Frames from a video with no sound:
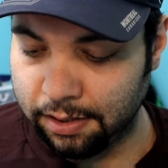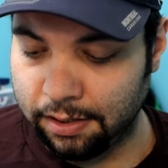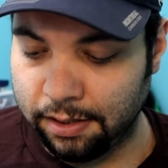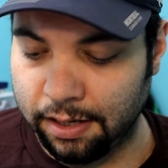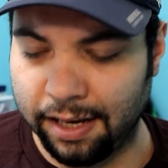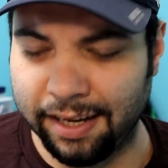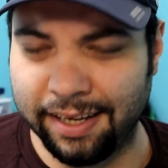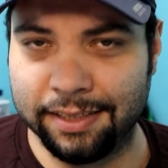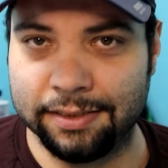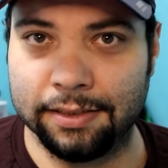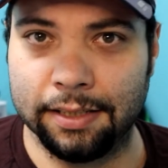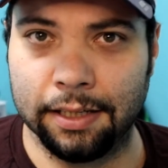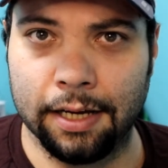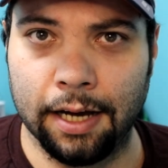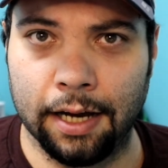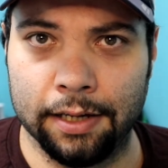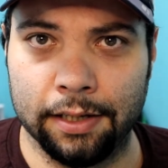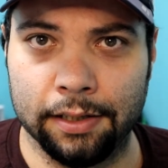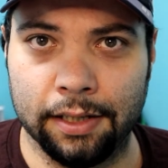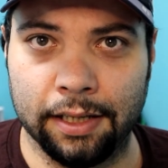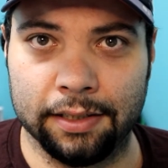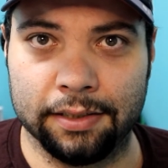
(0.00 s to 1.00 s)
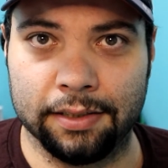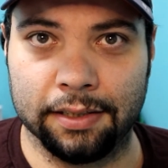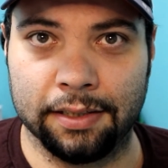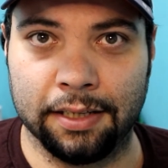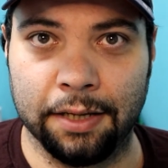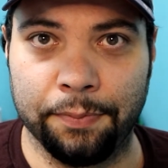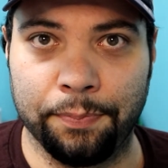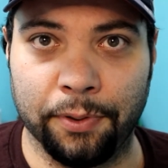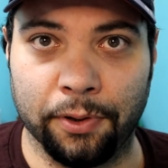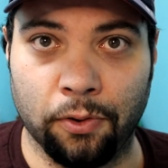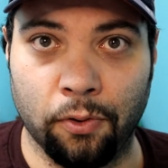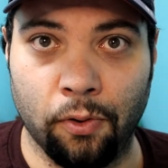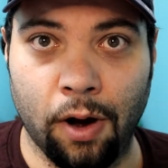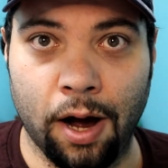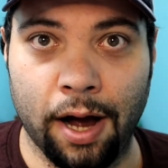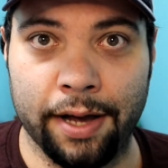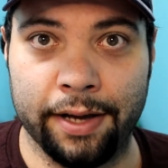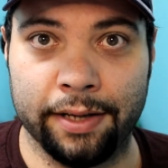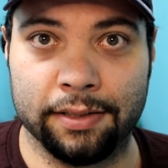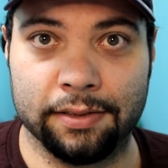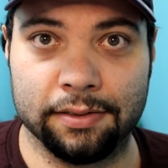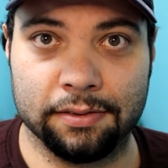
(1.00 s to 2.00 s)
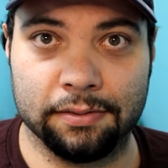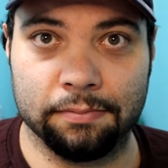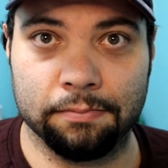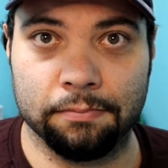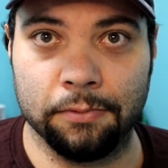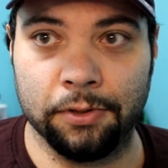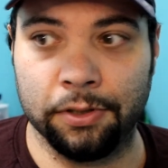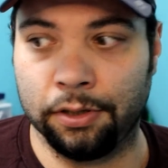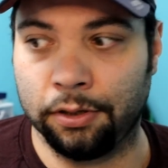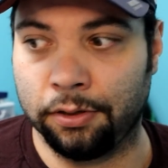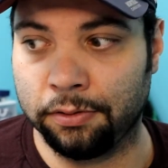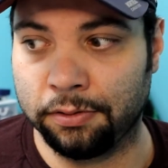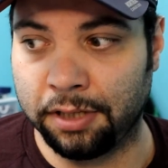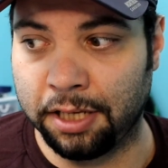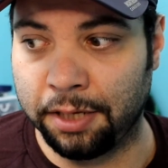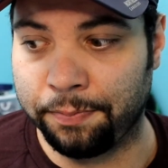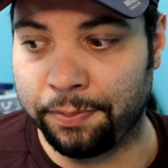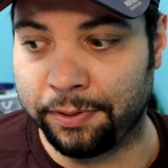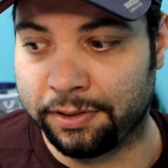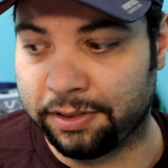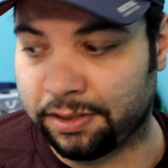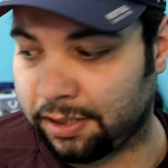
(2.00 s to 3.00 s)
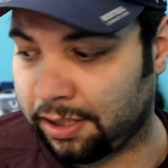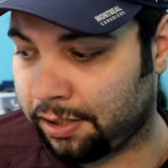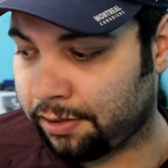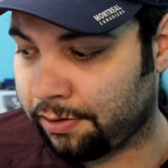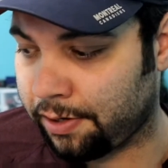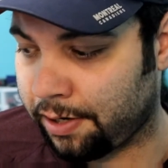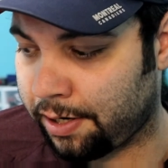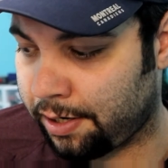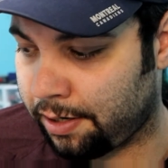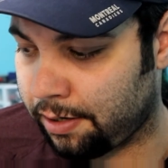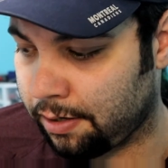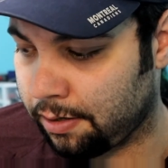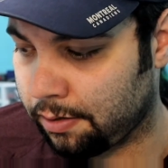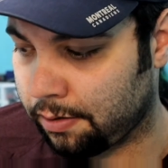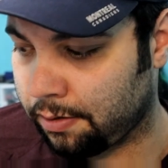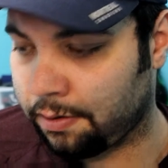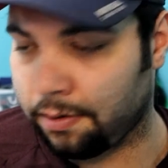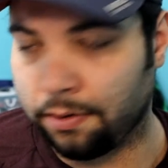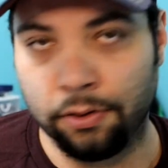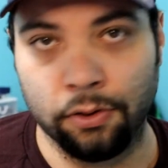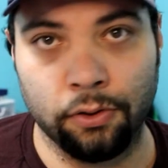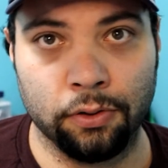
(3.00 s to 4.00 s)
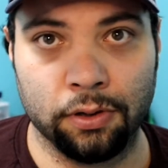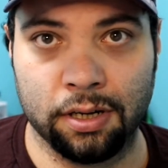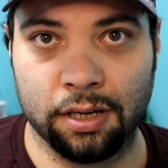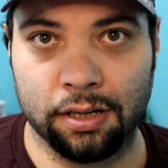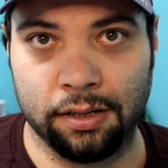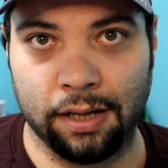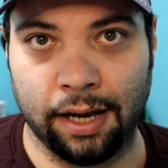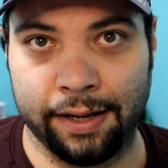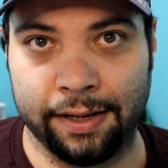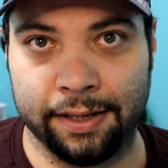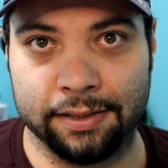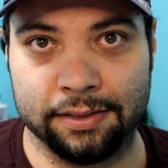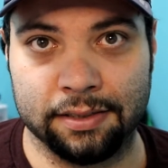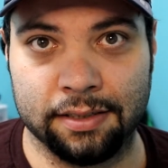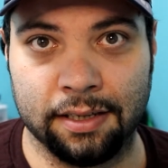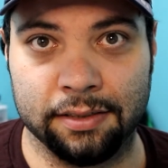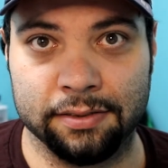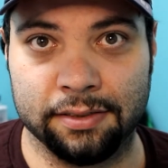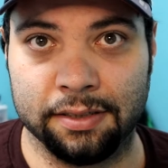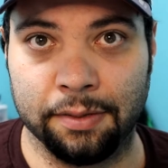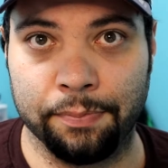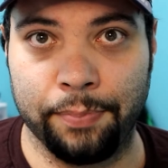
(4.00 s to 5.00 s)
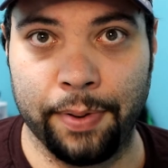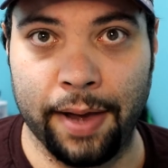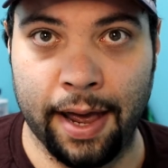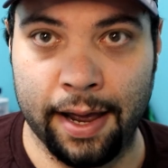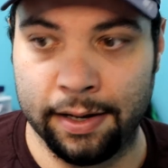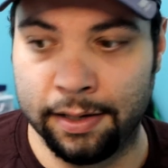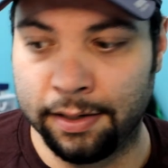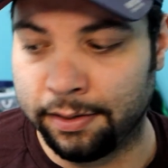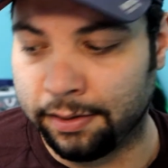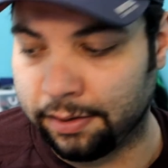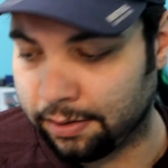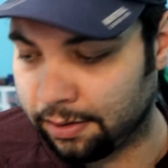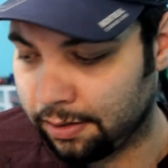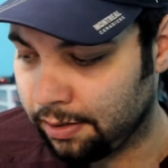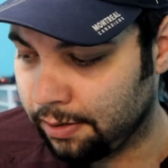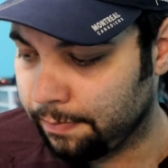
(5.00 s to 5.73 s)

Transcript: I guess they kind of like to keep it quiet, you know, keep it secret, their own, I guess, custom patent.